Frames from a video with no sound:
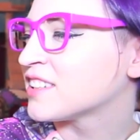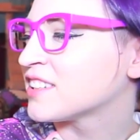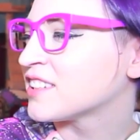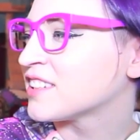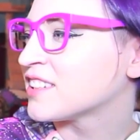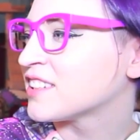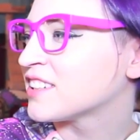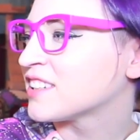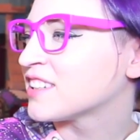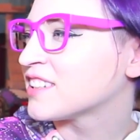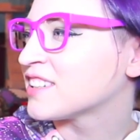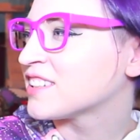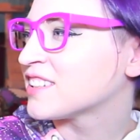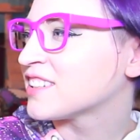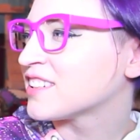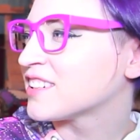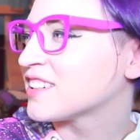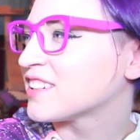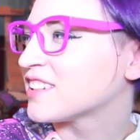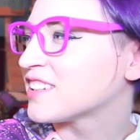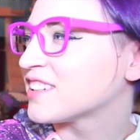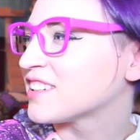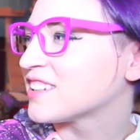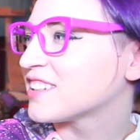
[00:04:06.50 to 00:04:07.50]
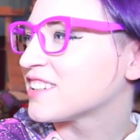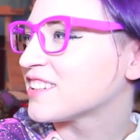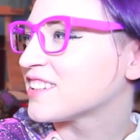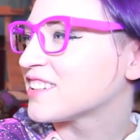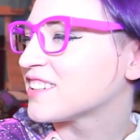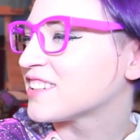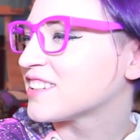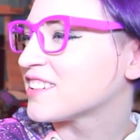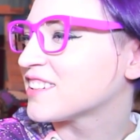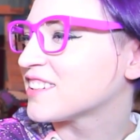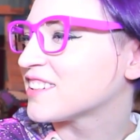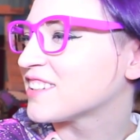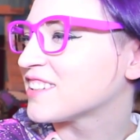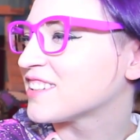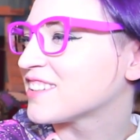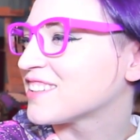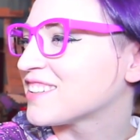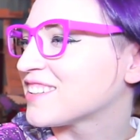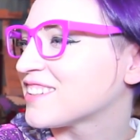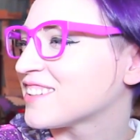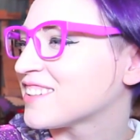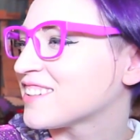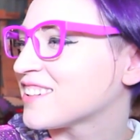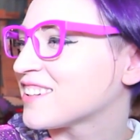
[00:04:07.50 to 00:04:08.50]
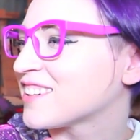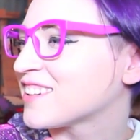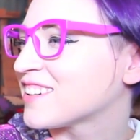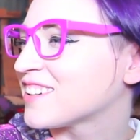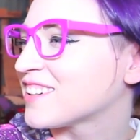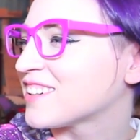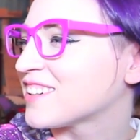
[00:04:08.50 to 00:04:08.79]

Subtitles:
No words are spoken by the person on screen.